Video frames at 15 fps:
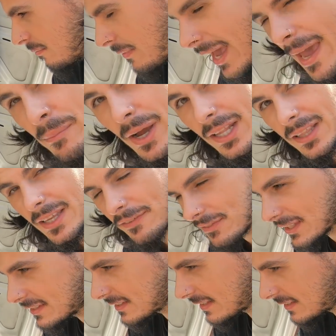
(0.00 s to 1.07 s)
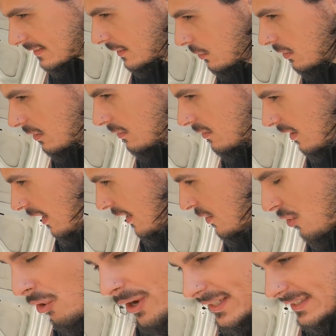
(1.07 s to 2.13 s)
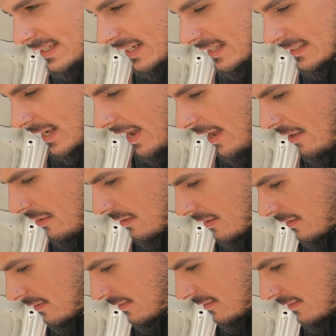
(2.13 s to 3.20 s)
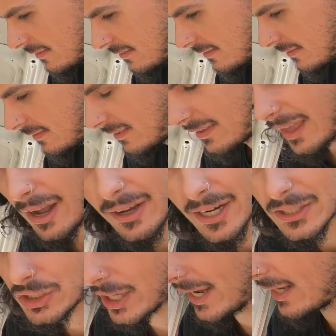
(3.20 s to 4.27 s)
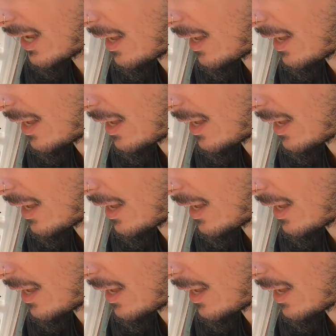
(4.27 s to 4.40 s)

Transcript: Yeah, my lifters are still noisy as hell. I gotta check